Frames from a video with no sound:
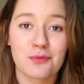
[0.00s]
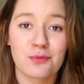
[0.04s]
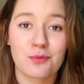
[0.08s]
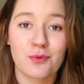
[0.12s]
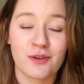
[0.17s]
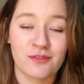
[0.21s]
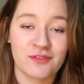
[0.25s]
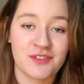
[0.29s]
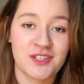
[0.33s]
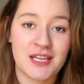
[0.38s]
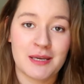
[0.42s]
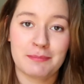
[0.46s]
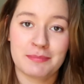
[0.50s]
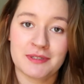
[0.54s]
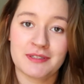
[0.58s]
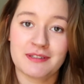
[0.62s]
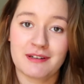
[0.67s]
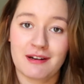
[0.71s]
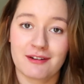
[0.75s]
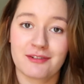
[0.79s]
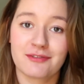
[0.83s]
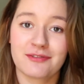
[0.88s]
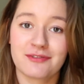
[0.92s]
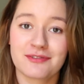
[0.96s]
with deep
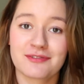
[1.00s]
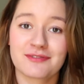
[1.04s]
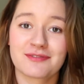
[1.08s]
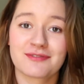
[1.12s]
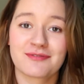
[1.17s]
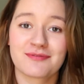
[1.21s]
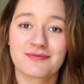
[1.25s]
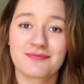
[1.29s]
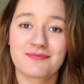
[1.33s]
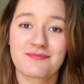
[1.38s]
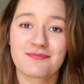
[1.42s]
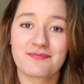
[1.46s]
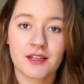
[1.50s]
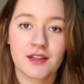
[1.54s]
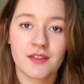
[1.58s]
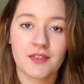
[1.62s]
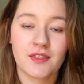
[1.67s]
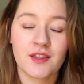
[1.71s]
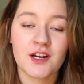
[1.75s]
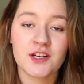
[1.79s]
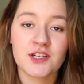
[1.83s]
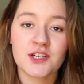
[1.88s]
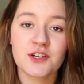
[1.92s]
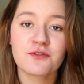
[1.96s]
stuff.
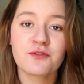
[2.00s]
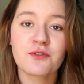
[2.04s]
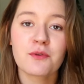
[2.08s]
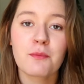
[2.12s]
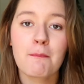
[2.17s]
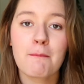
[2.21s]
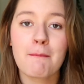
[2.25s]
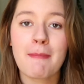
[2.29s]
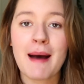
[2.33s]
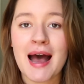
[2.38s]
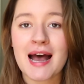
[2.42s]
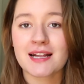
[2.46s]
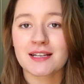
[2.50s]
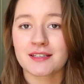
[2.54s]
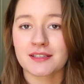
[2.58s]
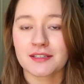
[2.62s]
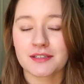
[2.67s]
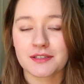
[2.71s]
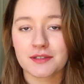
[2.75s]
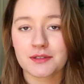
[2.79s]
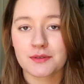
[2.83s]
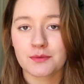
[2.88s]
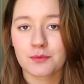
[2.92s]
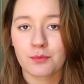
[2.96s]
There are different
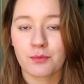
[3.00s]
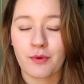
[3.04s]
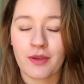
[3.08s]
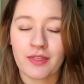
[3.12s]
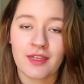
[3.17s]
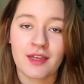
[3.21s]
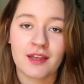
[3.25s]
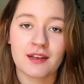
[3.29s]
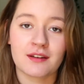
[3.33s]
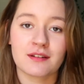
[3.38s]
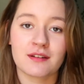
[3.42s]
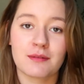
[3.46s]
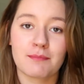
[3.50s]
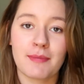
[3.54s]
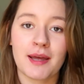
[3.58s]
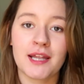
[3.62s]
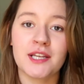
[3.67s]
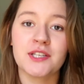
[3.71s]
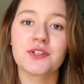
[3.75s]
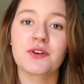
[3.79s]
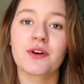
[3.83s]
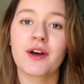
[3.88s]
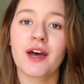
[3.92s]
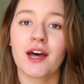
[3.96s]
bands within
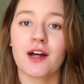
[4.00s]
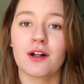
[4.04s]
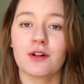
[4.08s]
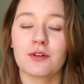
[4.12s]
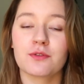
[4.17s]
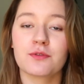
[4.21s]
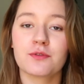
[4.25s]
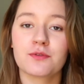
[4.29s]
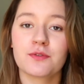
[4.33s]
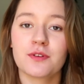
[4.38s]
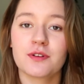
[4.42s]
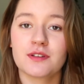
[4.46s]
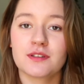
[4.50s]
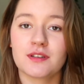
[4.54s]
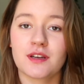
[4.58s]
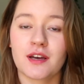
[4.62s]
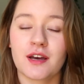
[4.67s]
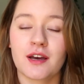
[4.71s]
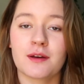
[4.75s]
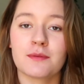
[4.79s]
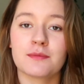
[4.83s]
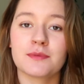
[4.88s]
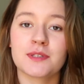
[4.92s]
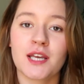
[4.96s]
mental health
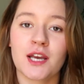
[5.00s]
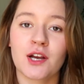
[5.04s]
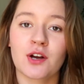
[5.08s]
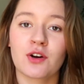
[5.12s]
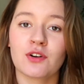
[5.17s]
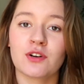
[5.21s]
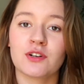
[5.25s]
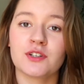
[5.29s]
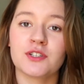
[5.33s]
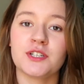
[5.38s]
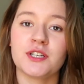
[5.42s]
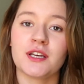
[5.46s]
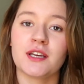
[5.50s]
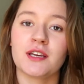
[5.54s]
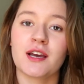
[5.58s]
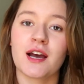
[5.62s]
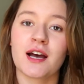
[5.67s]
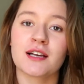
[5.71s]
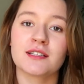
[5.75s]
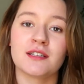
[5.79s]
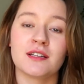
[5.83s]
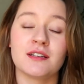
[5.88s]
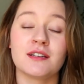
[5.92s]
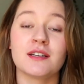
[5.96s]
psychology,
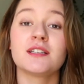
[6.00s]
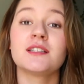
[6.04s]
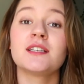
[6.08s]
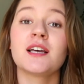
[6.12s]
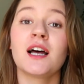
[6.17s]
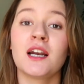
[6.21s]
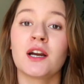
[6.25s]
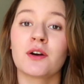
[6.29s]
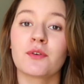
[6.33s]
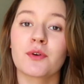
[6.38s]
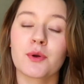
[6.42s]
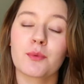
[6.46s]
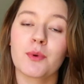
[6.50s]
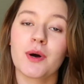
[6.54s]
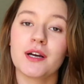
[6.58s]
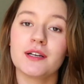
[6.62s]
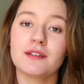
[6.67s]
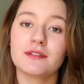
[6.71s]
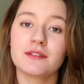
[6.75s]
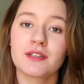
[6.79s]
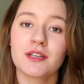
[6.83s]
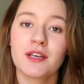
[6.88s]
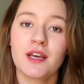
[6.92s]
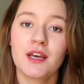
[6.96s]
as in the salary
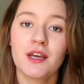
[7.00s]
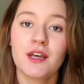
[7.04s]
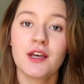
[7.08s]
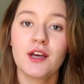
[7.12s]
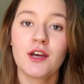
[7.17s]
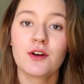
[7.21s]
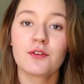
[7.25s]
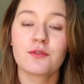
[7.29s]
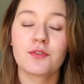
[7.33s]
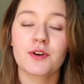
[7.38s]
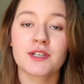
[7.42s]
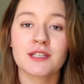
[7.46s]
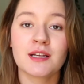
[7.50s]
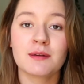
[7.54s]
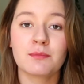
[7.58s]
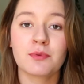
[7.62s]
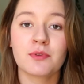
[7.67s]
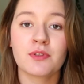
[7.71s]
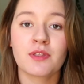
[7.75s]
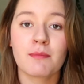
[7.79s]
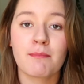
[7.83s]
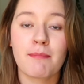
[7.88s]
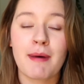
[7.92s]
wise. For example, the